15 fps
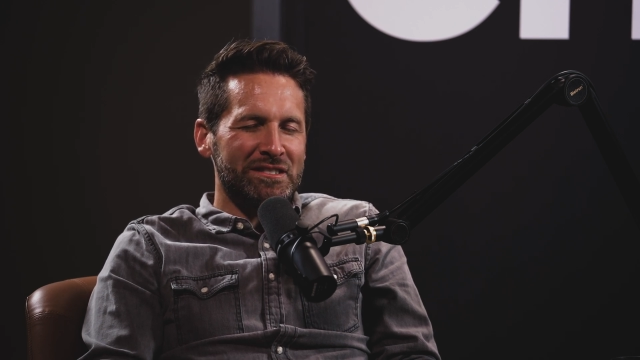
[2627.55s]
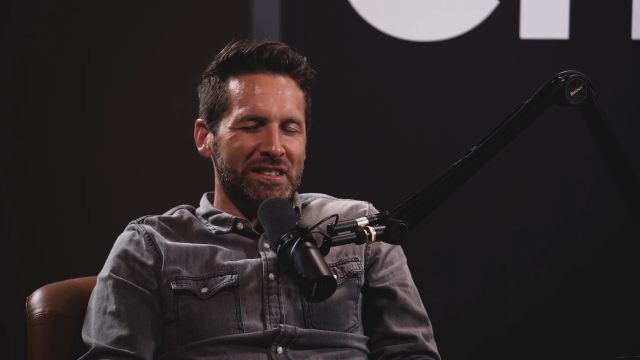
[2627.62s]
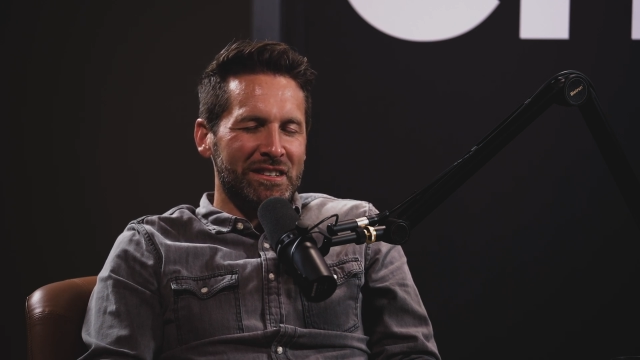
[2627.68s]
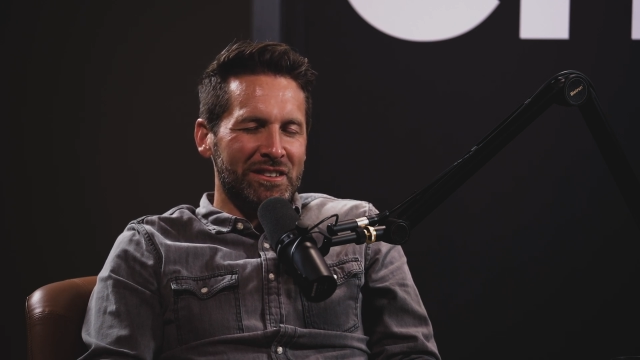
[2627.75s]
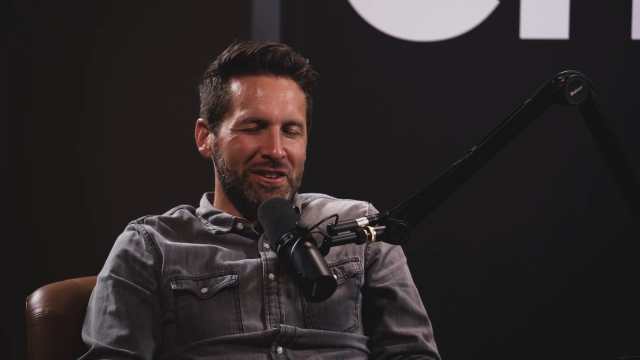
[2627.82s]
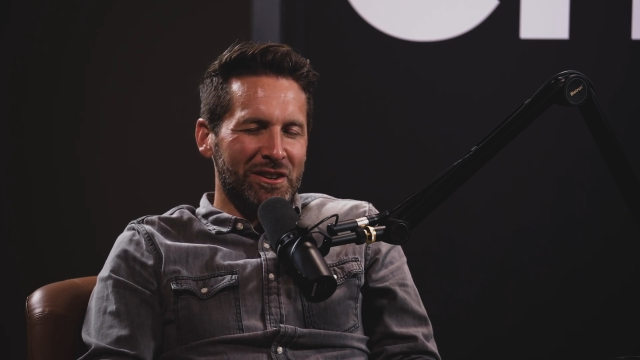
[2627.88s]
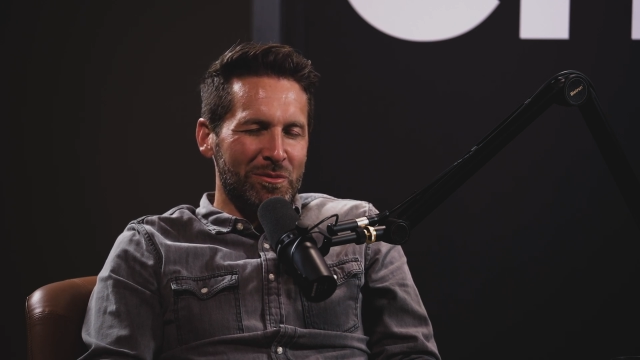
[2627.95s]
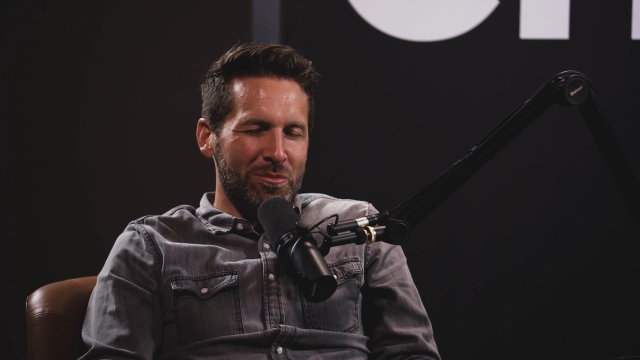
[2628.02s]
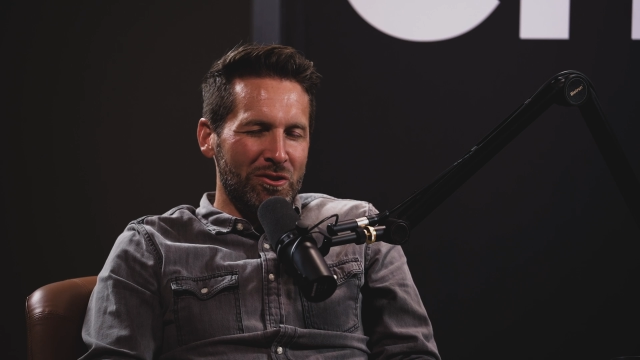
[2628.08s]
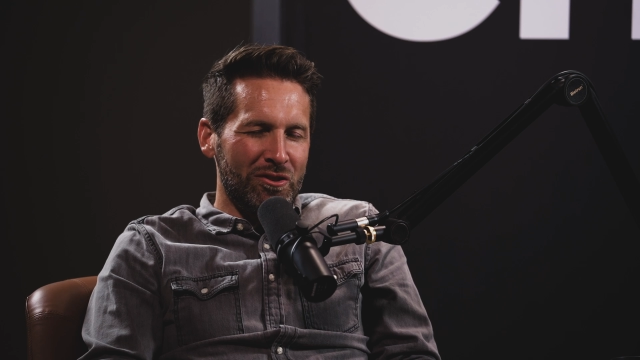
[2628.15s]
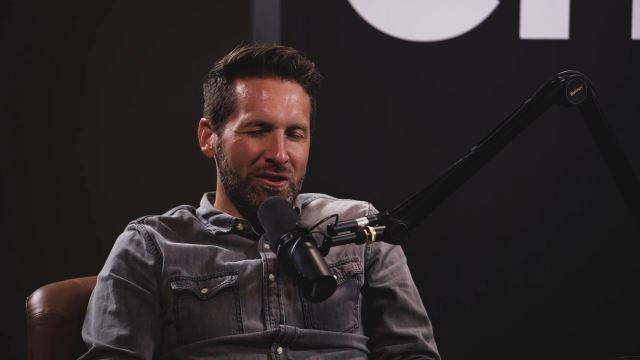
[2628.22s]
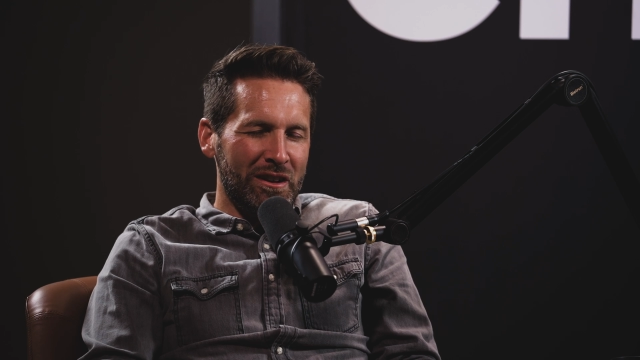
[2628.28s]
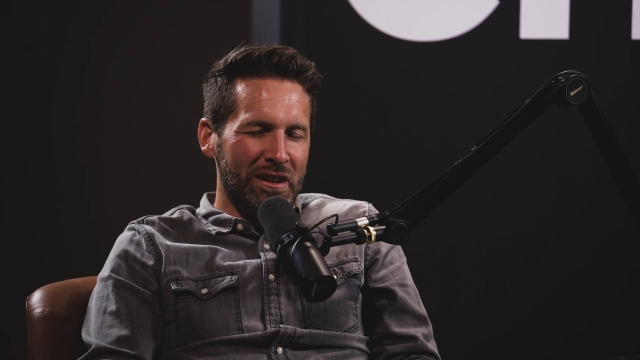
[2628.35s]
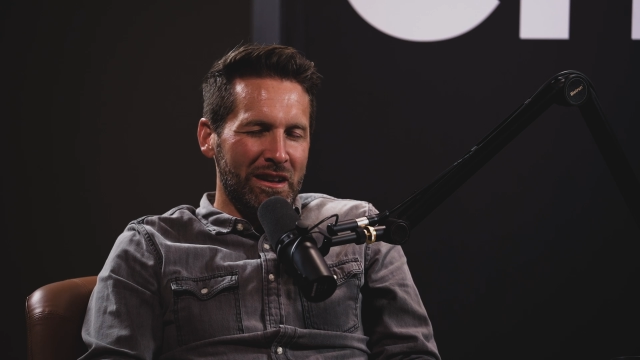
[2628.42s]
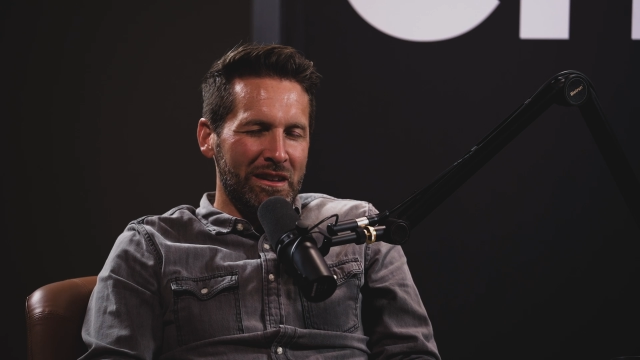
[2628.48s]
in the
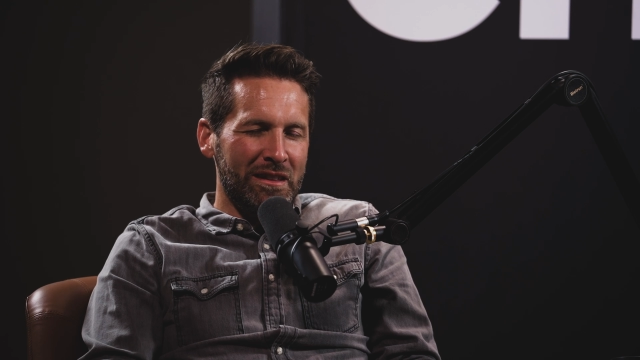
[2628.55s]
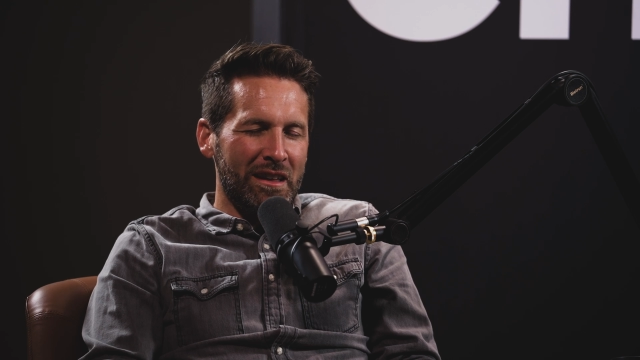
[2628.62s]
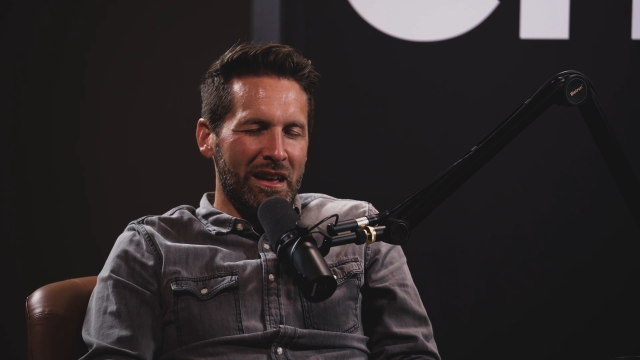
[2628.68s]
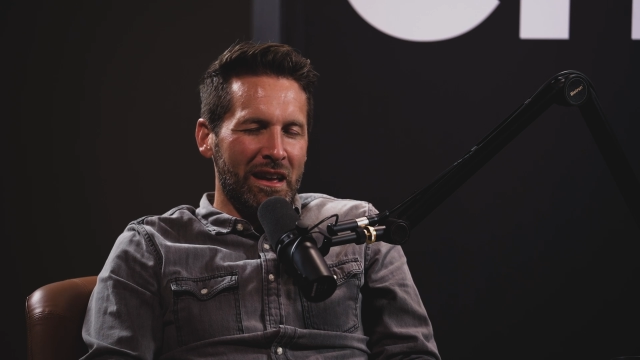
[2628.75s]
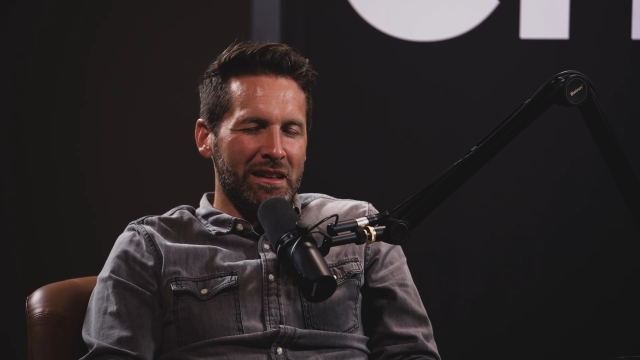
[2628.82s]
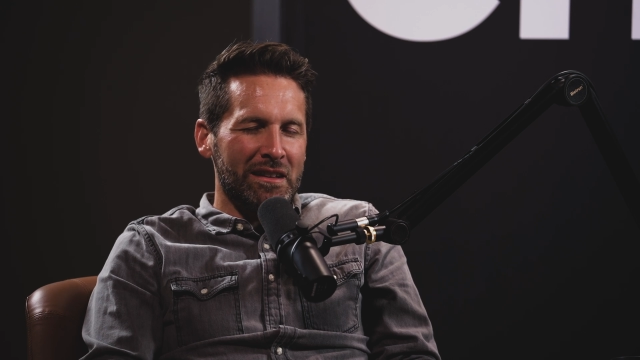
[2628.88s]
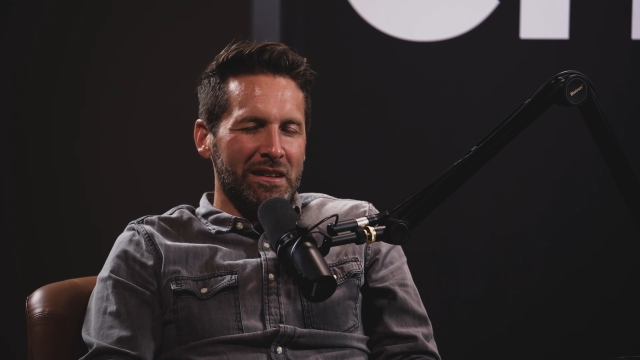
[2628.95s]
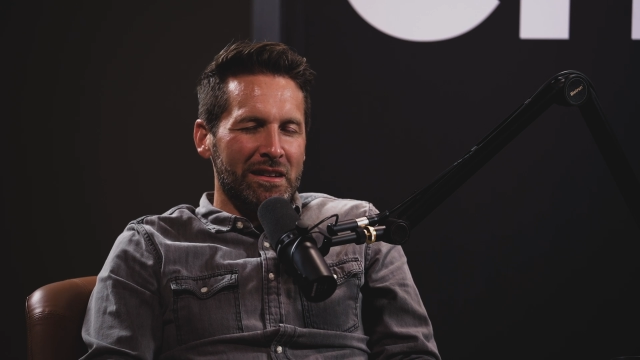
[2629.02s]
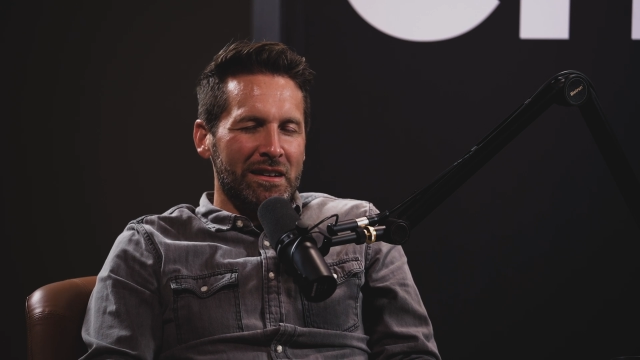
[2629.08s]
community that